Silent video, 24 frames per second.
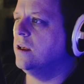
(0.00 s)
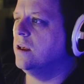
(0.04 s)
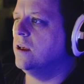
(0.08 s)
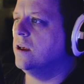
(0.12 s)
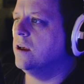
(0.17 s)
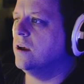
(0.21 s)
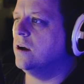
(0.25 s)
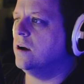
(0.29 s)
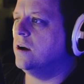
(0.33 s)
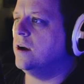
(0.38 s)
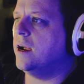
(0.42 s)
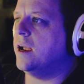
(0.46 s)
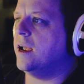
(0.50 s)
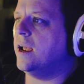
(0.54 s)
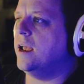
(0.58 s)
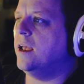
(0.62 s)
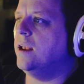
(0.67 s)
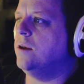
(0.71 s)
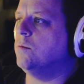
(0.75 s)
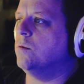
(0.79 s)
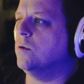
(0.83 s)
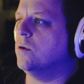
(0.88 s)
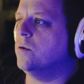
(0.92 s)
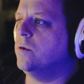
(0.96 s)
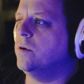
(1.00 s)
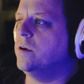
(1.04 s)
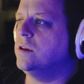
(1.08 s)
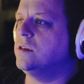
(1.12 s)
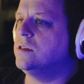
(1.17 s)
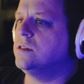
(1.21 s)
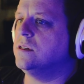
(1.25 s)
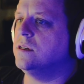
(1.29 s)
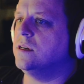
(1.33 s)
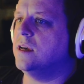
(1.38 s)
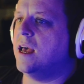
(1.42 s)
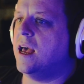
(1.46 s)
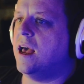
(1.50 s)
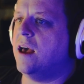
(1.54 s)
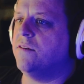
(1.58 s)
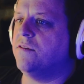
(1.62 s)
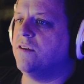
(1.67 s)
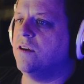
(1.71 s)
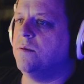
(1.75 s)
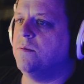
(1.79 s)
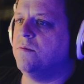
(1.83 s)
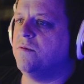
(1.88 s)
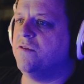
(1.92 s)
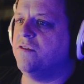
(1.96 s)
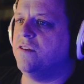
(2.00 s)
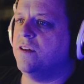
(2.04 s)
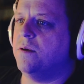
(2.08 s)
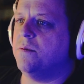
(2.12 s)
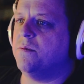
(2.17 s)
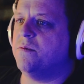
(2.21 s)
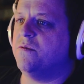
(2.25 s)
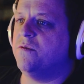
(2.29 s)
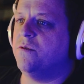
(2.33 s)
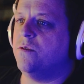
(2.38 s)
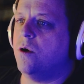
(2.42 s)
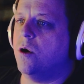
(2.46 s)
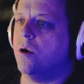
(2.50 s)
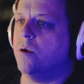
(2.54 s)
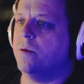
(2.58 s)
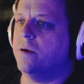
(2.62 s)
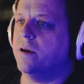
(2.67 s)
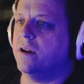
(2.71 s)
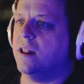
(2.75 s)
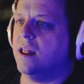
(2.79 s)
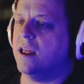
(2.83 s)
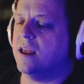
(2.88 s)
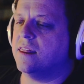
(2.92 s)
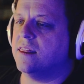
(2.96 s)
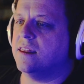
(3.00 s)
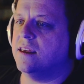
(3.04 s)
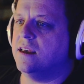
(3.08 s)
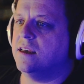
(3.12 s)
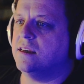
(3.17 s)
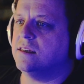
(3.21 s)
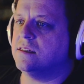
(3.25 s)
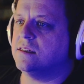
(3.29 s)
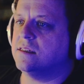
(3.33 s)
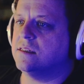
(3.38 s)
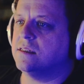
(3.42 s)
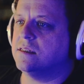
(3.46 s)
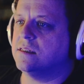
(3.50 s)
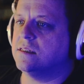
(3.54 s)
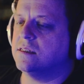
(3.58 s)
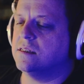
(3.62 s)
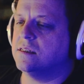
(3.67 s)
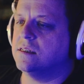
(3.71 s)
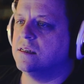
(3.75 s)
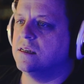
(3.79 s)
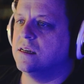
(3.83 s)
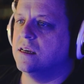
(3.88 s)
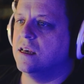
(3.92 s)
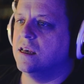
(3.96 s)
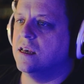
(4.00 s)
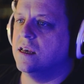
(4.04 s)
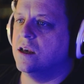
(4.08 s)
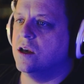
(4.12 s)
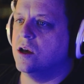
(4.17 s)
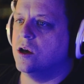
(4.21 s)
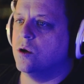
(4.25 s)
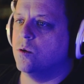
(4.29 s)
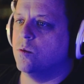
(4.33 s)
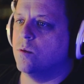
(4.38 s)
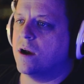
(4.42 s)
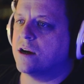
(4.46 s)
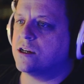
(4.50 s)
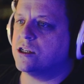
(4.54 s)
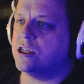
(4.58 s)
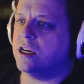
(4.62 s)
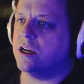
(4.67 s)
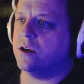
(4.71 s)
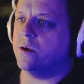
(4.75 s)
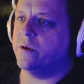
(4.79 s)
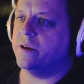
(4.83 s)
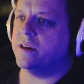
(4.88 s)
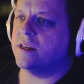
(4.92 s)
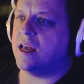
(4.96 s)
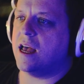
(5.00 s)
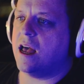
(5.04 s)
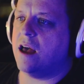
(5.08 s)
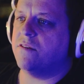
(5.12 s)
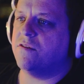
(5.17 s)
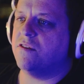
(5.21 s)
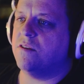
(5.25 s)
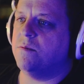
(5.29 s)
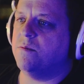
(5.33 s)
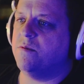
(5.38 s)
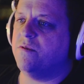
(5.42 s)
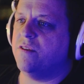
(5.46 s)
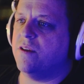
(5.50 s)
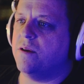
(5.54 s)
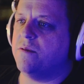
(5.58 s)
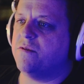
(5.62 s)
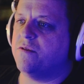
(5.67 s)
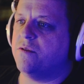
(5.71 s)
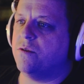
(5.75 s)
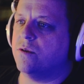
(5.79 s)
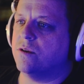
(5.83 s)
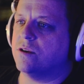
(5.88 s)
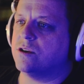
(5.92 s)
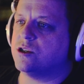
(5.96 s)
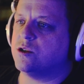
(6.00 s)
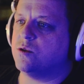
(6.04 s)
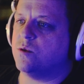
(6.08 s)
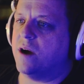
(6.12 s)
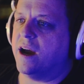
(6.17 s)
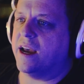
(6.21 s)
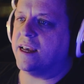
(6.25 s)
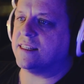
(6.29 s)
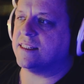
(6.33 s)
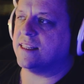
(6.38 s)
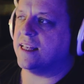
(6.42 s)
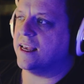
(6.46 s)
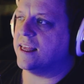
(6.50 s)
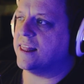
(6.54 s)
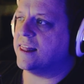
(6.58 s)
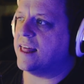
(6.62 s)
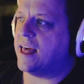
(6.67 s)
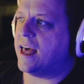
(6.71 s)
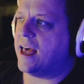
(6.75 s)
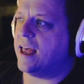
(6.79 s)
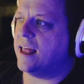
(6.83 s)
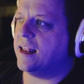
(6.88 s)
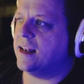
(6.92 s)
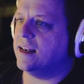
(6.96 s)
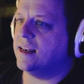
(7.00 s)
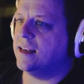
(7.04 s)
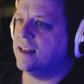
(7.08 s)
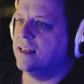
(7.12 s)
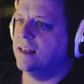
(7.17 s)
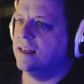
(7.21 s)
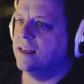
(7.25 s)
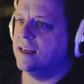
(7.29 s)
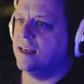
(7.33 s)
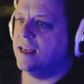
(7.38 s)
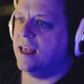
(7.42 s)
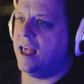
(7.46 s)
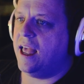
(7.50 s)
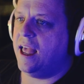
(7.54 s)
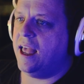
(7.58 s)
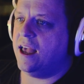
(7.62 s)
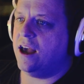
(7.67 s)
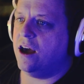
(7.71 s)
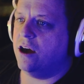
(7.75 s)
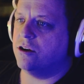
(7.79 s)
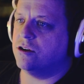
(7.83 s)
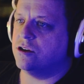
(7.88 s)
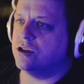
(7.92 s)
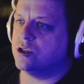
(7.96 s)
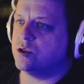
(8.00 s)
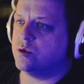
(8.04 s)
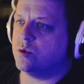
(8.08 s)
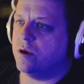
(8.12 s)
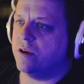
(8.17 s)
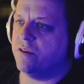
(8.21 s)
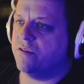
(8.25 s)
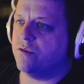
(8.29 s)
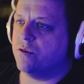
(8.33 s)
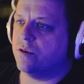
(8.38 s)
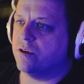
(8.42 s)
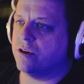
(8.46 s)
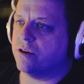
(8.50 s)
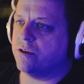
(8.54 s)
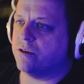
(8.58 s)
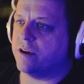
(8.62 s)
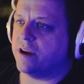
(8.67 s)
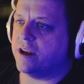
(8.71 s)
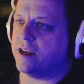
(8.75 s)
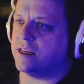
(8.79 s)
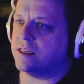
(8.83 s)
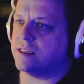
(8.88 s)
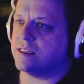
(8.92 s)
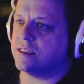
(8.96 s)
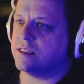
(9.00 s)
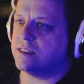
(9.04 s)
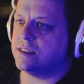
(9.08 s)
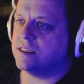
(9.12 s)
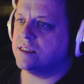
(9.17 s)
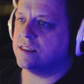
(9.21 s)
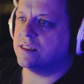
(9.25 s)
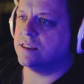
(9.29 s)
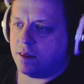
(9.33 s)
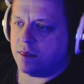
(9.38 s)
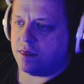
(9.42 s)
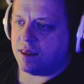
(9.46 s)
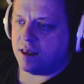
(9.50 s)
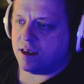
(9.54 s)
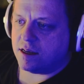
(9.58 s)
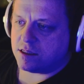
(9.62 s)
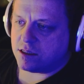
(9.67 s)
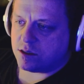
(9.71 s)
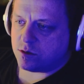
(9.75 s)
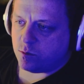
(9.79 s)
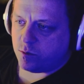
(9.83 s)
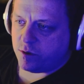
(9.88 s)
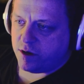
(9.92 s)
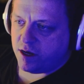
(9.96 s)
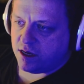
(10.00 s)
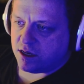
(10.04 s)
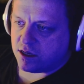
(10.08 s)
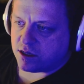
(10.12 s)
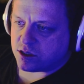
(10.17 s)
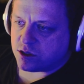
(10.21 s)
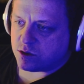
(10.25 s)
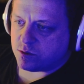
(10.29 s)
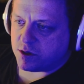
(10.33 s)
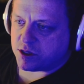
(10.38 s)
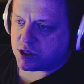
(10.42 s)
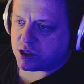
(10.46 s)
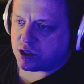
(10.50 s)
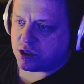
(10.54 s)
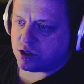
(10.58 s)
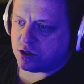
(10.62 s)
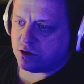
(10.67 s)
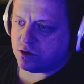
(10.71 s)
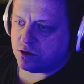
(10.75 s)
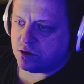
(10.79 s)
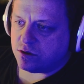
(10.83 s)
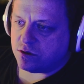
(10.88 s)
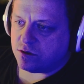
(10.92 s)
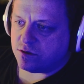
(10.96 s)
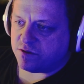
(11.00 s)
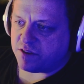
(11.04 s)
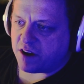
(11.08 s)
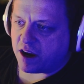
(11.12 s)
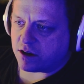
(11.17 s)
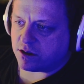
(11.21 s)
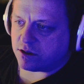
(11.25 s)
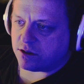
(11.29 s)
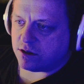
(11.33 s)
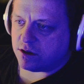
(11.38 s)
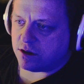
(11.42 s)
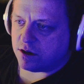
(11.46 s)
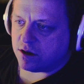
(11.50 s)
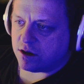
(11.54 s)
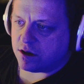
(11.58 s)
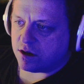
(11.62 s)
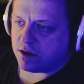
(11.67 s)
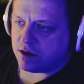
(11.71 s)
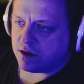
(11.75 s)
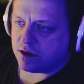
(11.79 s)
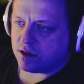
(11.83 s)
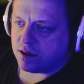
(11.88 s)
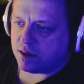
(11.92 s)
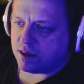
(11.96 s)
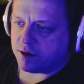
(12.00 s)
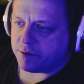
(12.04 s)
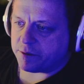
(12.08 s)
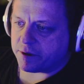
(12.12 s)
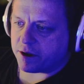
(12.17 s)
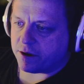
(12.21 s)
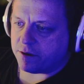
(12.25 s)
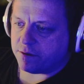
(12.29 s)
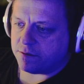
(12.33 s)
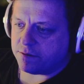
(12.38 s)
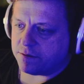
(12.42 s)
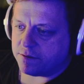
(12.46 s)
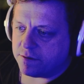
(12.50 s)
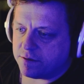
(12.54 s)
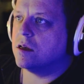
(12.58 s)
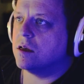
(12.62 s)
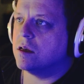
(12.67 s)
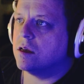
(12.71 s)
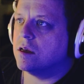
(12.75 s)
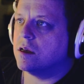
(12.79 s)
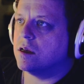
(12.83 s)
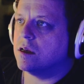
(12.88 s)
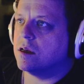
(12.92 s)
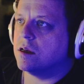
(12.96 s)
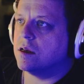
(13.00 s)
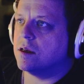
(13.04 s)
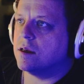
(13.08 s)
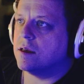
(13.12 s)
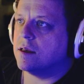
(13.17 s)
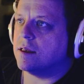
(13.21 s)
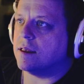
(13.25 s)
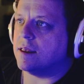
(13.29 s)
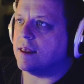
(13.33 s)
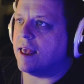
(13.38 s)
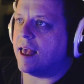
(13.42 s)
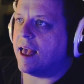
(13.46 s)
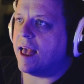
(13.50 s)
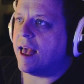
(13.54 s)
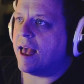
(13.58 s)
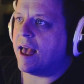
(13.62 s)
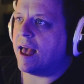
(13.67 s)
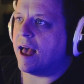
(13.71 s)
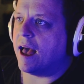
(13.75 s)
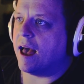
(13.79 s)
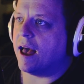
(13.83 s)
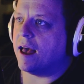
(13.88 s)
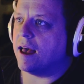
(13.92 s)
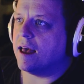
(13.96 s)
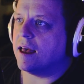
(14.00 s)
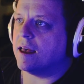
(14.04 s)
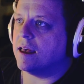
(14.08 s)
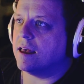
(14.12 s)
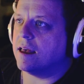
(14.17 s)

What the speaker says: All right, and we're going to have him flip forward like this. We're actually going to have him flip forward twice like that. 824 degrees. This, we need to switch to vector. There we go. Yeah.